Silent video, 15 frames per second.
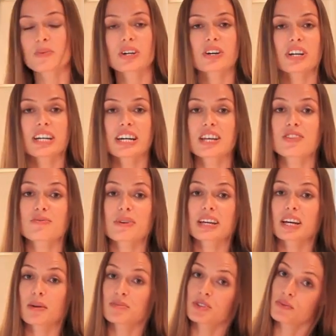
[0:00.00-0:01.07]
we're going to need 3
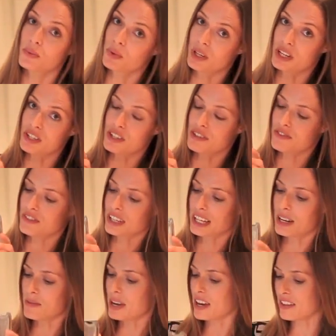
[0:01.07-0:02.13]
cups of water, don't
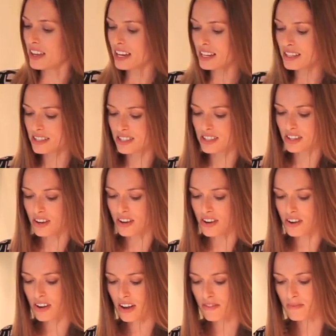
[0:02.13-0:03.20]
forget about that. So
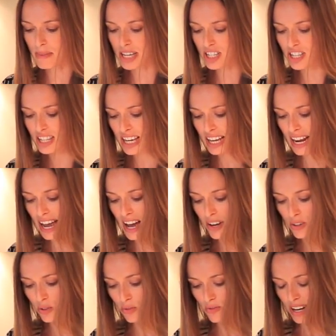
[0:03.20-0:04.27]
I've measured that
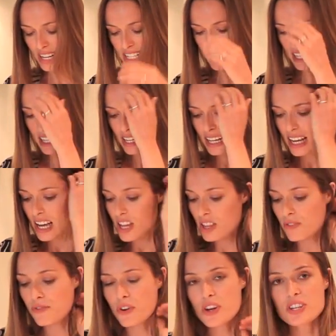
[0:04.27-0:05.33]
out already.
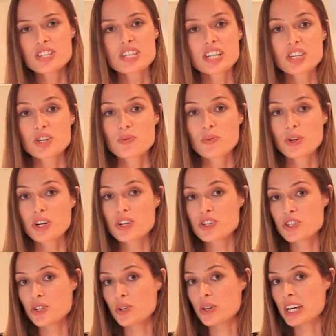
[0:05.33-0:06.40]
The first thing you want
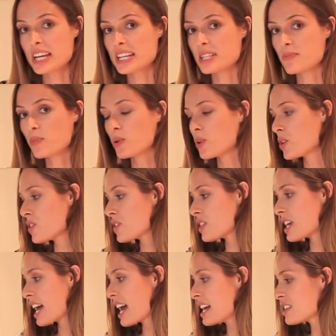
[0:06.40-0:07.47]
to do is put
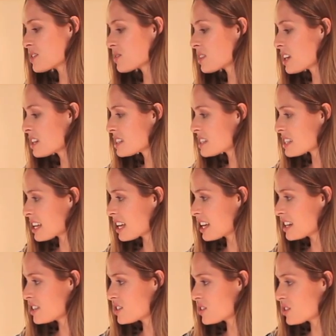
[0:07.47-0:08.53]
the hazelnuts
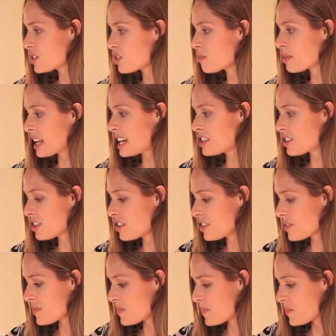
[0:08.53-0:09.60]
into your
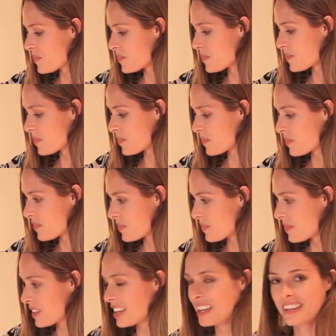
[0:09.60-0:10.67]
blender.
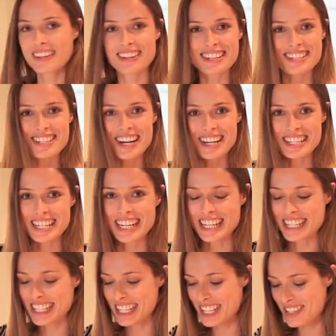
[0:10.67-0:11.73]
It's nice and
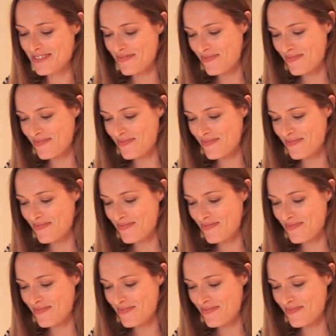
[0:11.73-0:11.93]
easy.